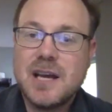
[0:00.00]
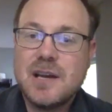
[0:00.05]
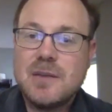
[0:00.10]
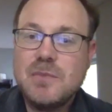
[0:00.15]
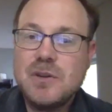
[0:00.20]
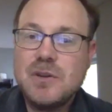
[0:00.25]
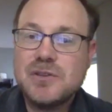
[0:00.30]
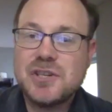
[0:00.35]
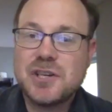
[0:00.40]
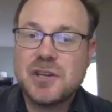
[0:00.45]

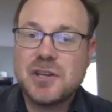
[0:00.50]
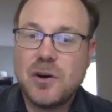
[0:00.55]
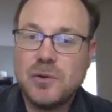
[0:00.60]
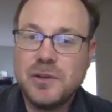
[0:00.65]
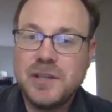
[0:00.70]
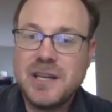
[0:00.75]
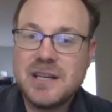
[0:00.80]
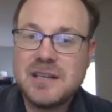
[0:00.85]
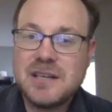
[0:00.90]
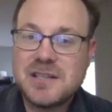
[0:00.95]
Music
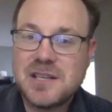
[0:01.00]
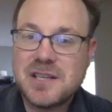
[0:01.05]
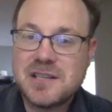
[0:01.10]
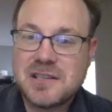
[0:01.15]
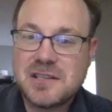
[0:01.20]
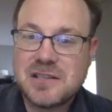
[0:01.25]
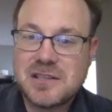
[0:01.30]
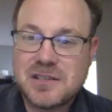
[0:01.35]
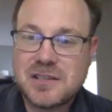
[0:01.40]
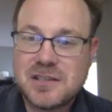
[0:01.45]
only
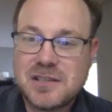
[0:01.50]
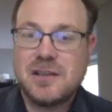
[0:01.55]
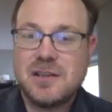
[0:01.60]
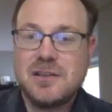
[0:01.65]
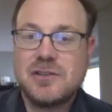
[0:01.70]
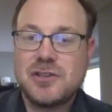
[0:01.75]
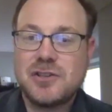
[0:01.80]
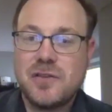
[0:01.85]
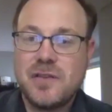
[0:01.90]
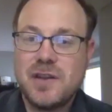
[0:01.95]
exists
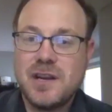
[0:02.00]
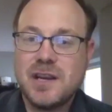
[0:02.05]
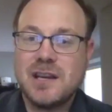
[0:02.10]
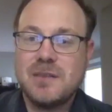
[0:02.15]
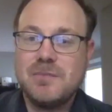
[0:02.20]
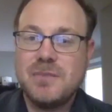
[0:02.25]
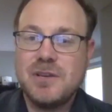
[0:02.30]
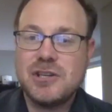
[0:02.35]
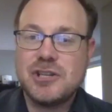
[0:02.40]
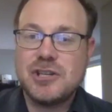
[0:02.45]
so that it can
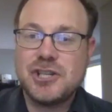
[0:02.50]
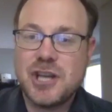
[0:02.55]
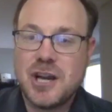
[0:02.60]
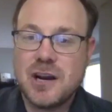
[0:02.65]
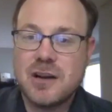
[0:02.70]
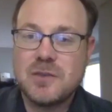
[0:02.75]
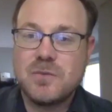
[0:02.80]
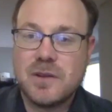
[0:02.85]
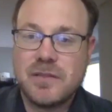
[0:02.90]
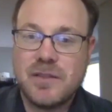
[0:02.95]
be
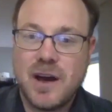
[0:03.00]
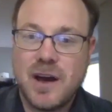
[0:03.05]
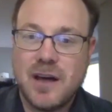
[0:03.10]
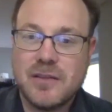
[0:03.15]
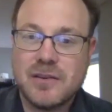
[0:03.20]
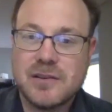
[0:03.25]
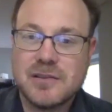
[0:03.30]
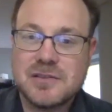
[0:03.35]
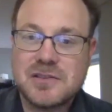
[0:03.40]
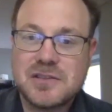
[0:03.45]
shared with
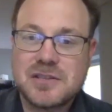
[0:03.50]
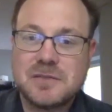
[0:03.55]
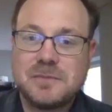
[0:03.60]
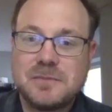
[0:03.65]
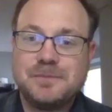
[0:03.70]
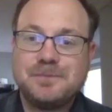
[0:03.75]
others.